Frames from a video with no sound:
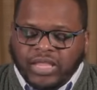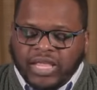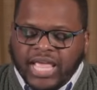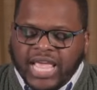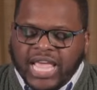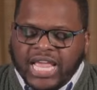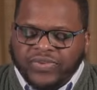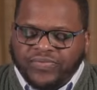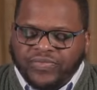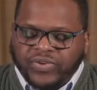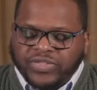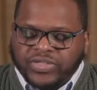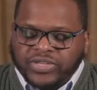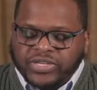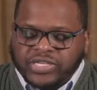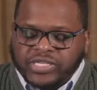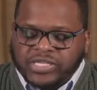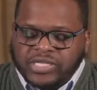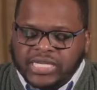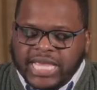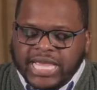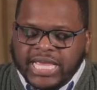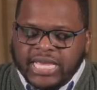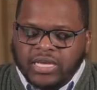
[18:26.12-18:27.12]
and for the
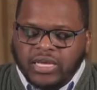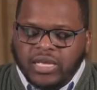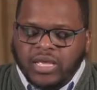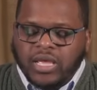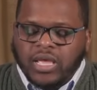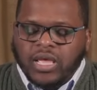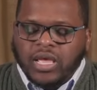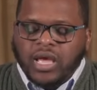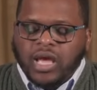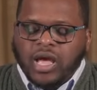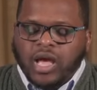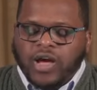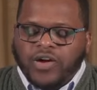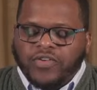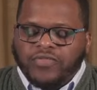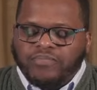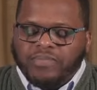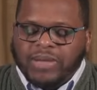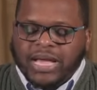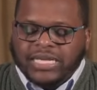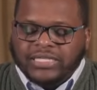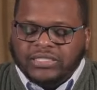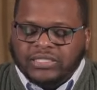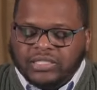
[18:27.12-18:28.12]
sake of
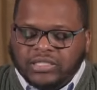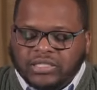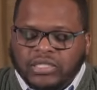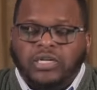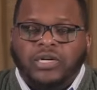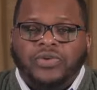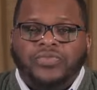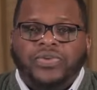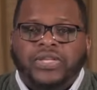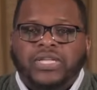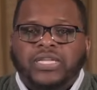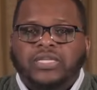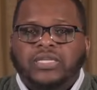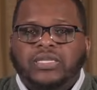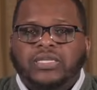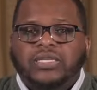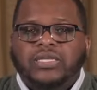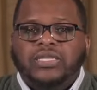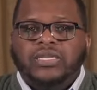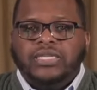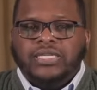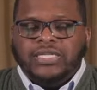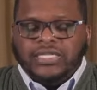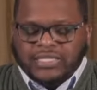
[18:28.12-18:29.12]
my servant
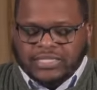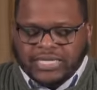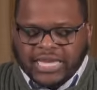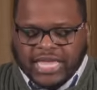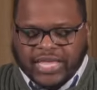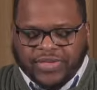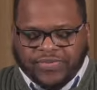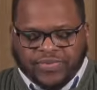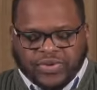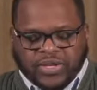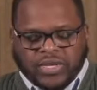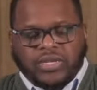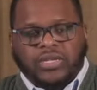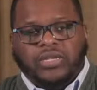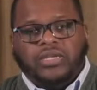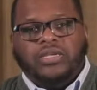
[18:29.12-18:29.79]
David.